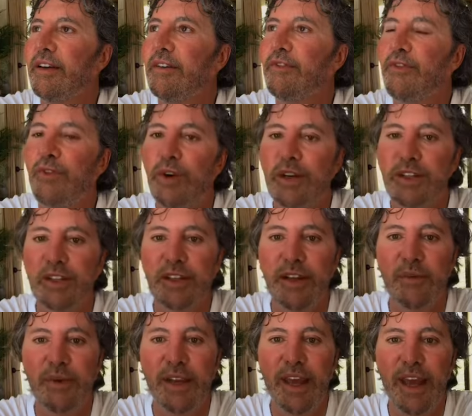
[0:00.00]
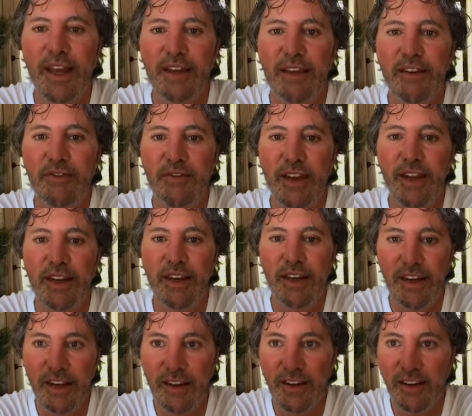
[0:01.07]
Unfortunately, we had an event
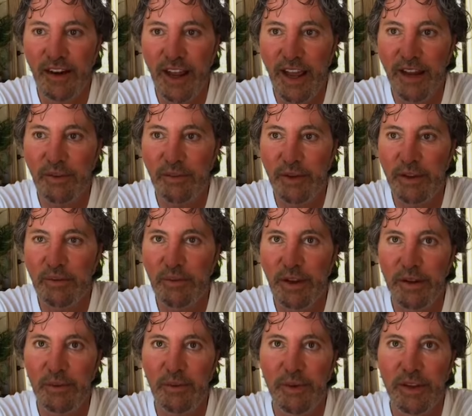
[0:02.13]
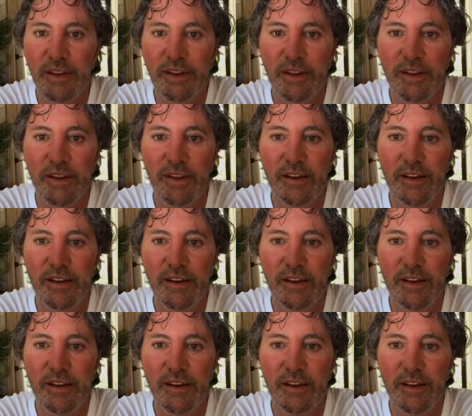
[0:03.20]
here at Rythmia with